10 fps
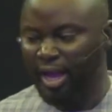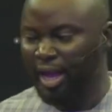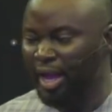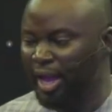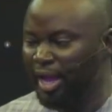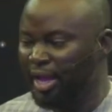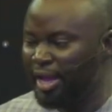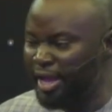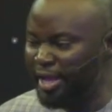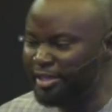he
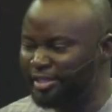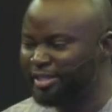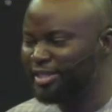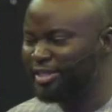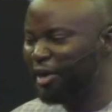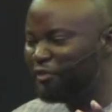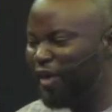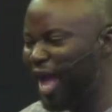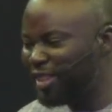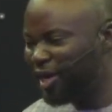is the
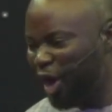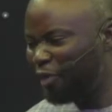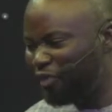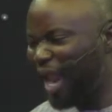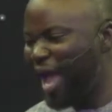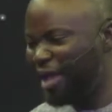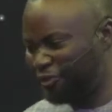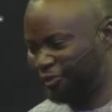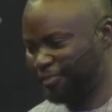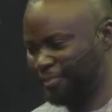father of life
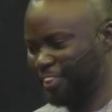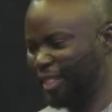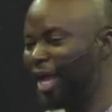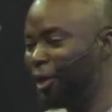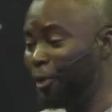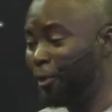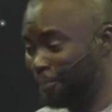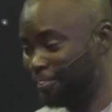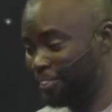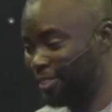in whom
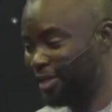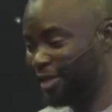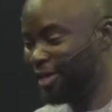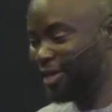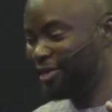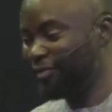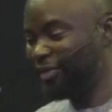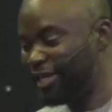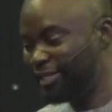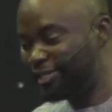there is